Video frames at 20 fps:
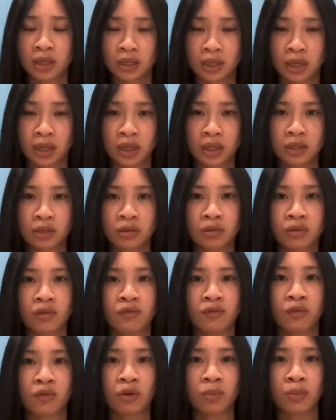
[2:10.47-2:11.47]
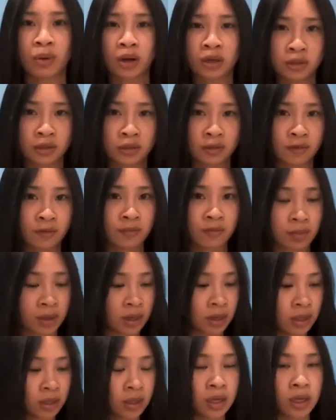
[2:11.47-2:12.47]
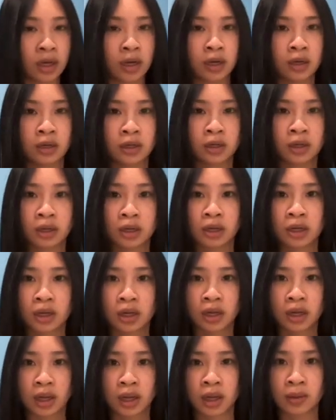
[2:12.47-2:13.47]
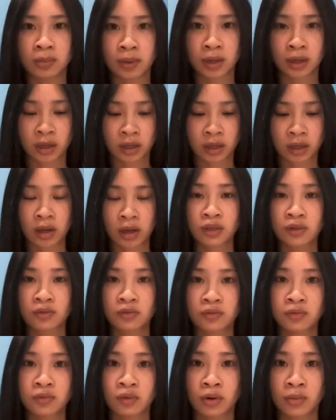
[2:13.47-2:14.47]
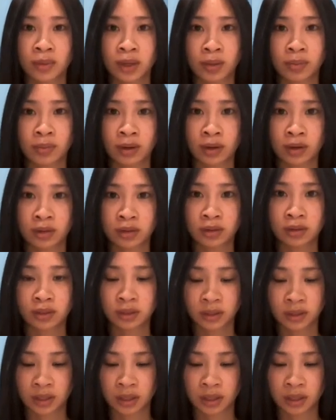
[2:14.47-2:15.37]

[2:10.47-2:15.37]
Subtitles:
Okay, so the 4 parts of Medicare, and Medi-Cal has 4 main parts.